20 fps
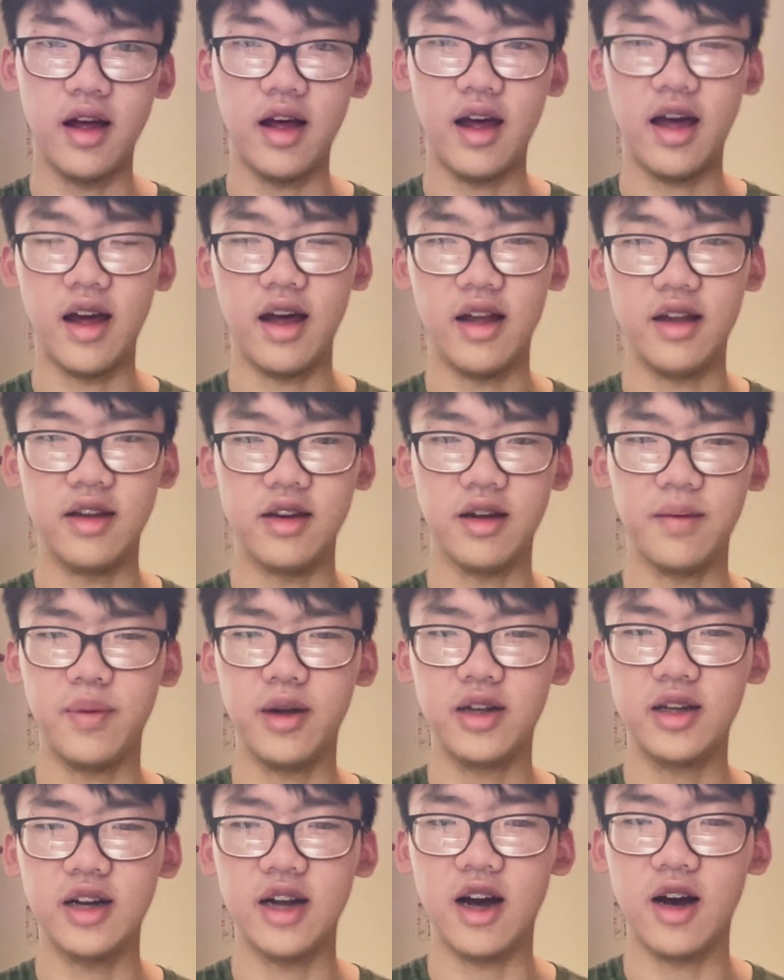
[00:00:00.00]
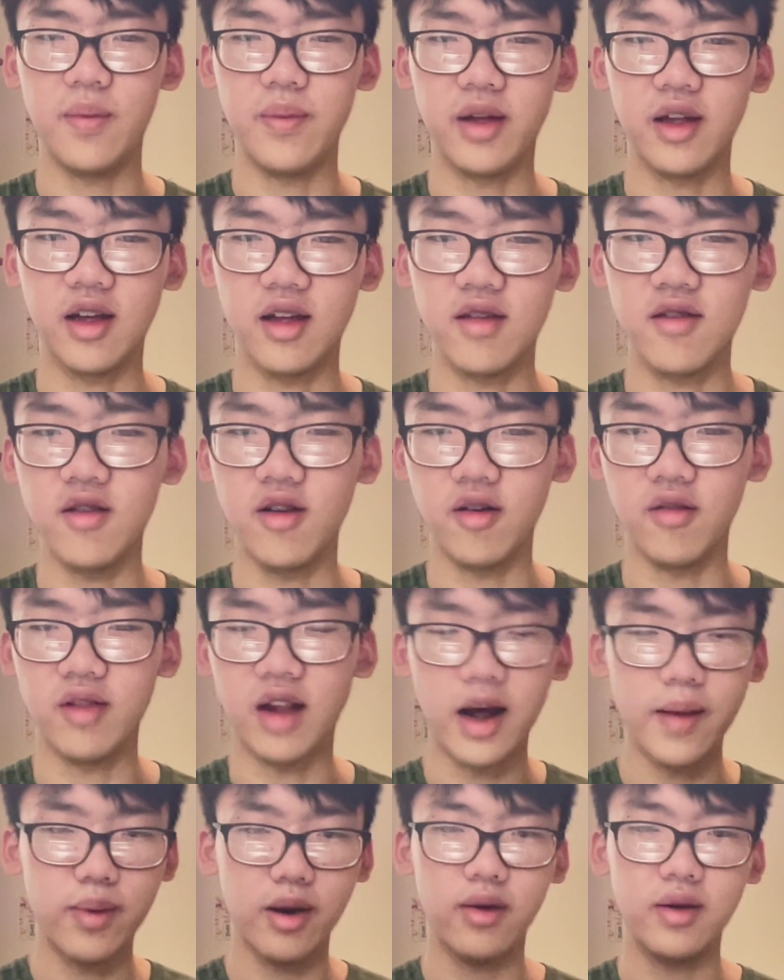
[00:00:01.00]
And I picked it out because,
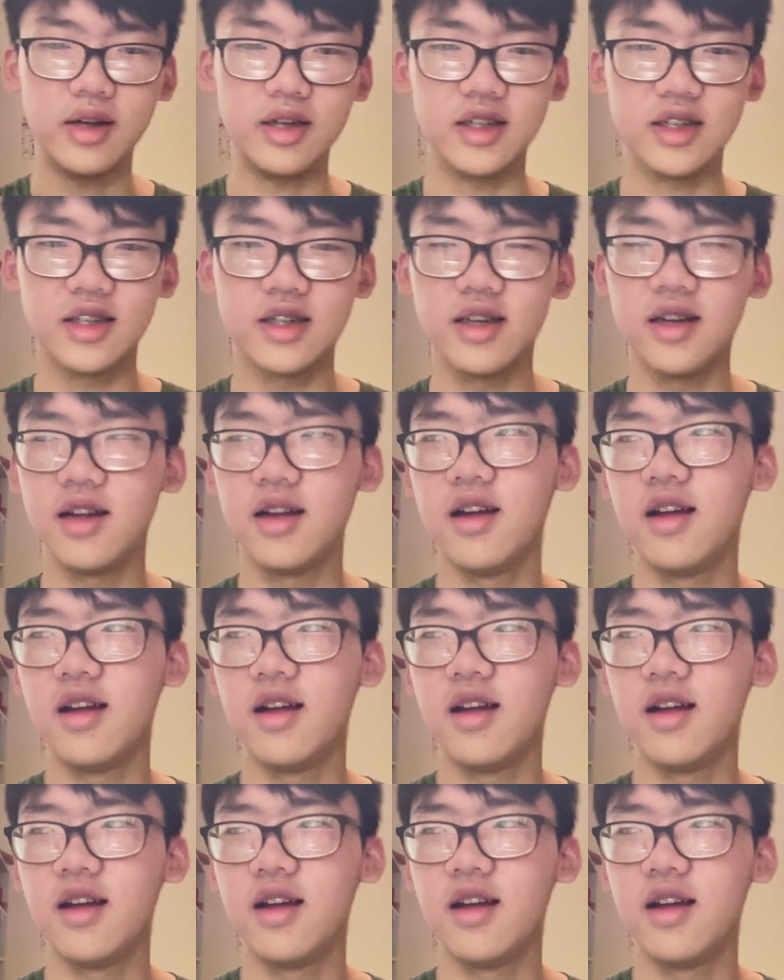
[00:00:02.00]
libraries,